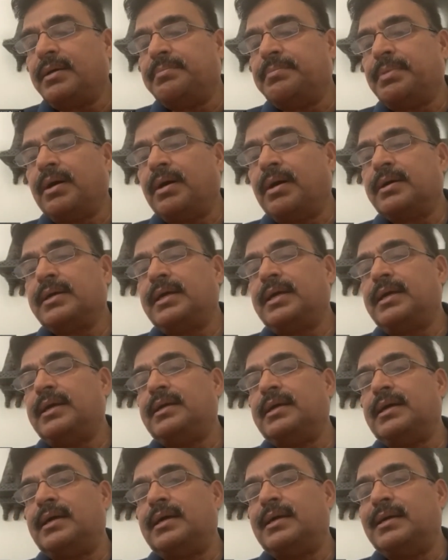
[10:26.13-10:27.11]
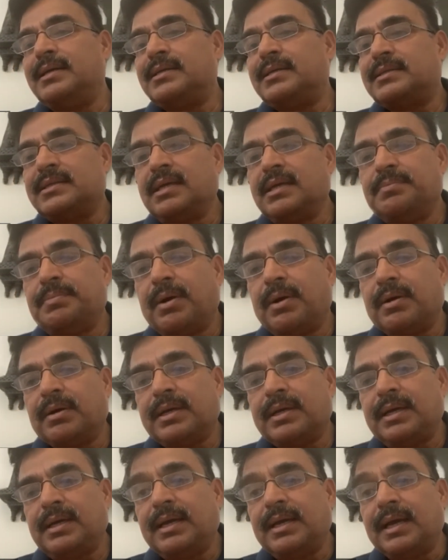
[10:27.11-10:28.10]
PowerGrid, a digital
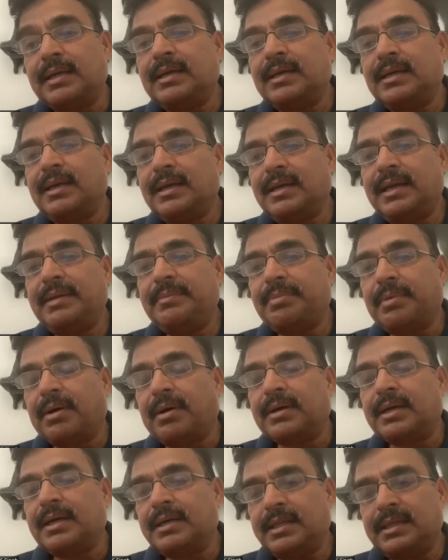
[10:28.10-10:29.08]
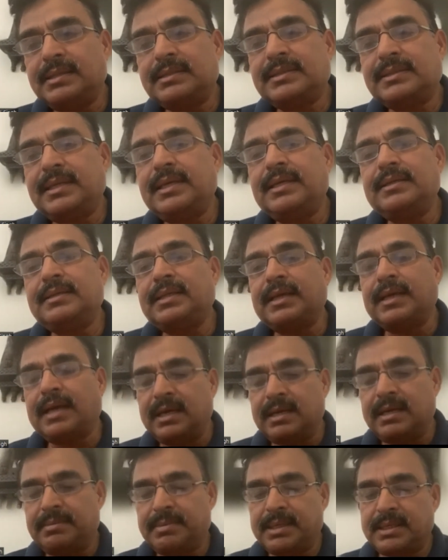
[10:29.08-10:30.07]
PowerGrid, and a learning PowerGrid. These three
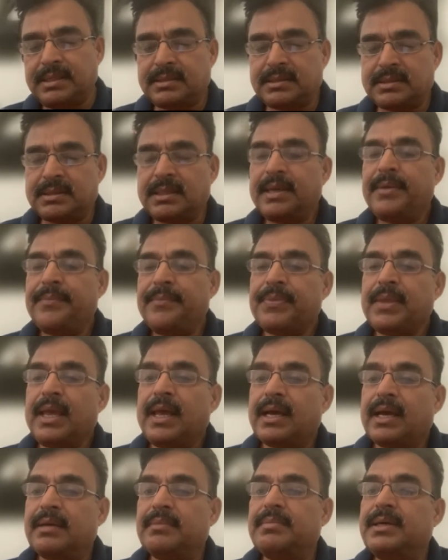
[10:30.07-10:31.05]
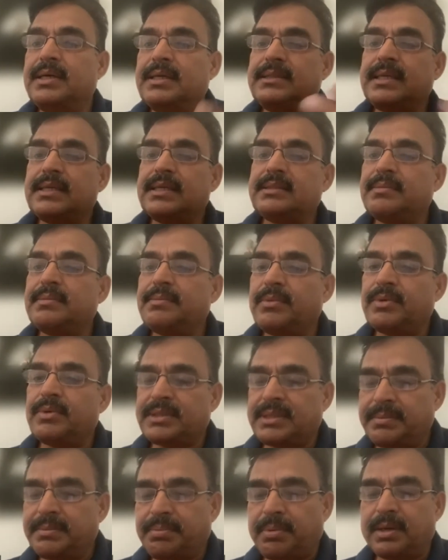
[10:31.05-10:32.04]
elements emerge as the
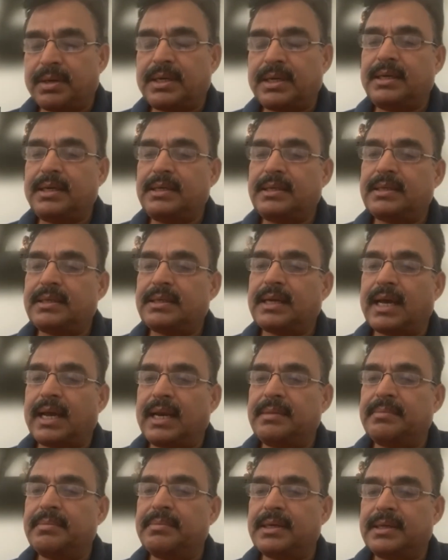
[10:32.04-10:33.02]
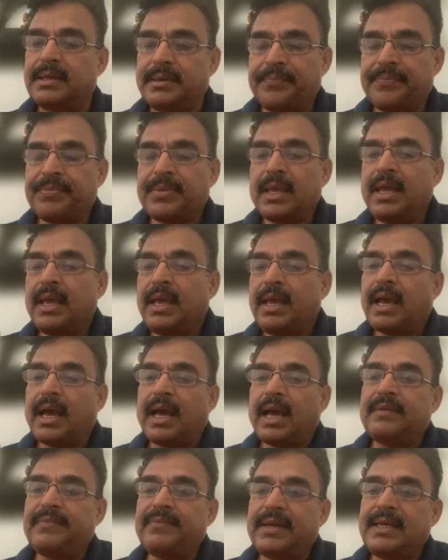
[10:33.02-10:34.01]
most important element.
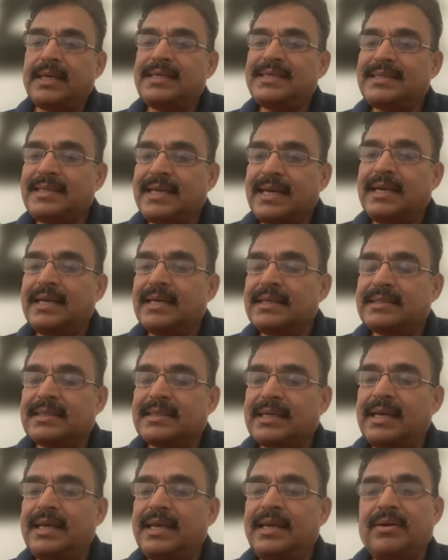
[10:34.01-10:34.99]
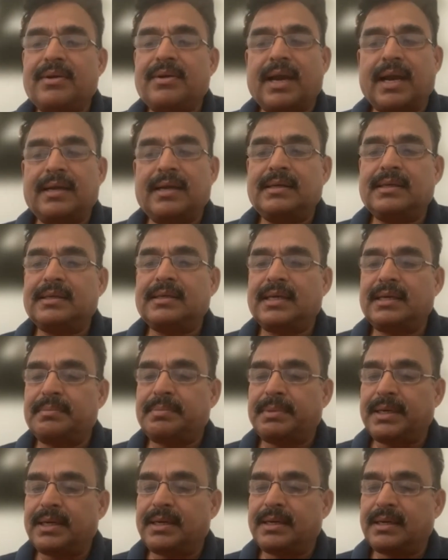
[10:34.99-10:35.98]
And when I say digitally, your Andon and
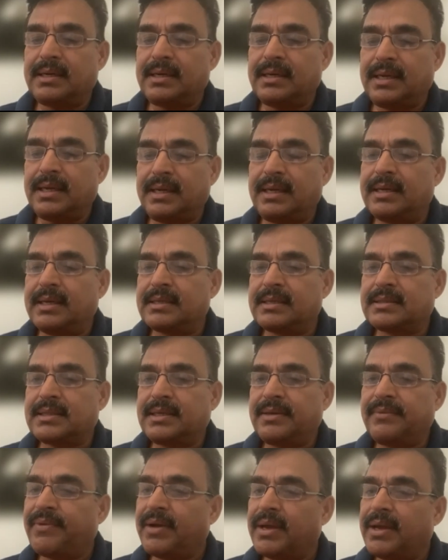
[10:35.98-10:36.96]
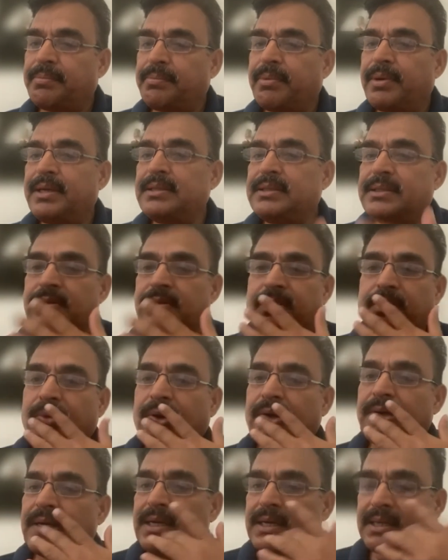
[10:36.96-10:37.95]
particularly Industry 5.0
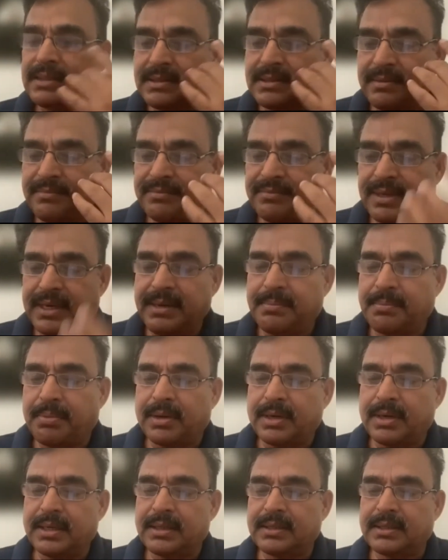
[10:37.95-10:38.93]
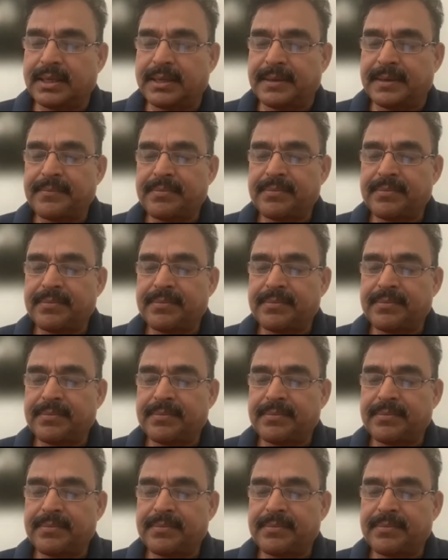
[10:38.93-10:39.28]
model is a very important thing.